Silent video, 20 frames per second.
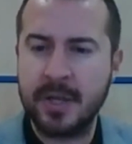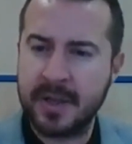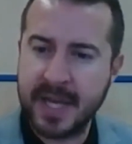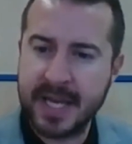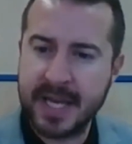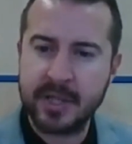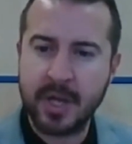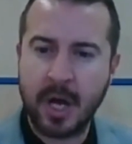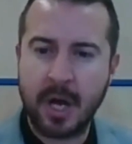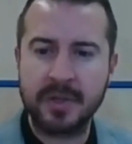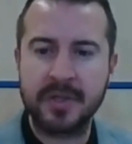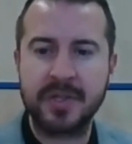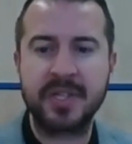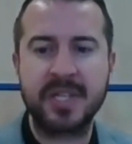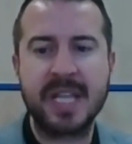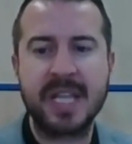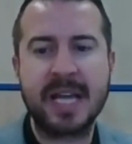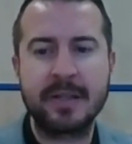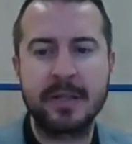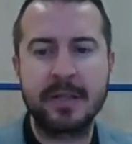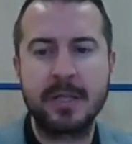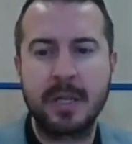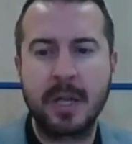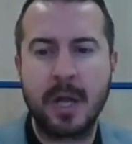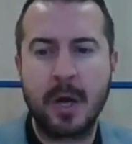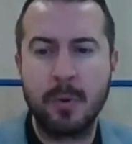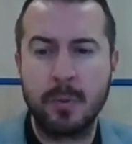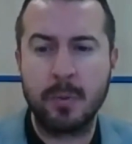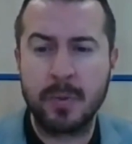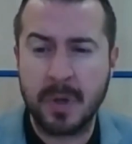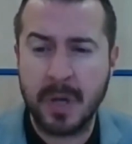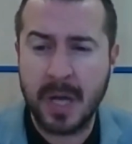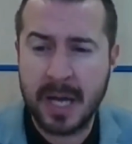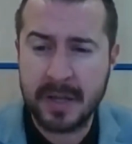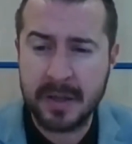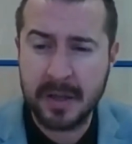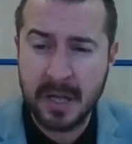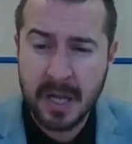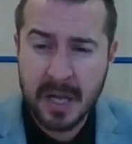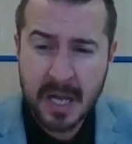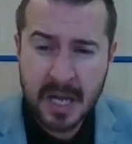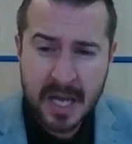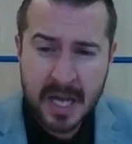Things aren't standalone, and